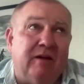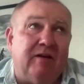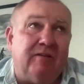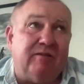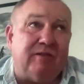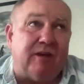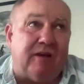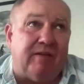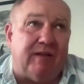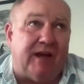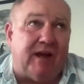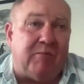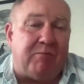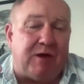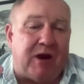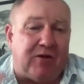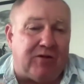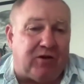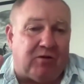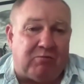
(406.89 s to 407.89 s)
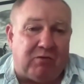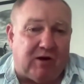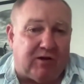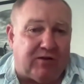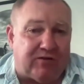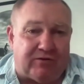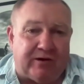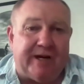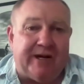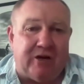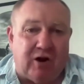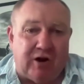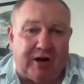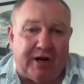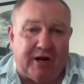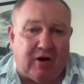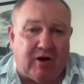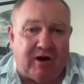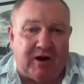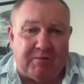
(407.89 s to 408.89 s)
So they're both on my
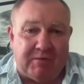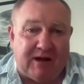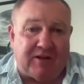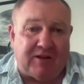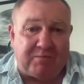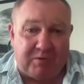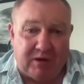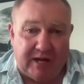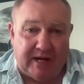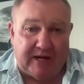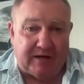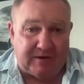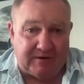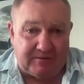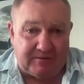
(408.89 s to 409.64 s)
$3.99 a month plan.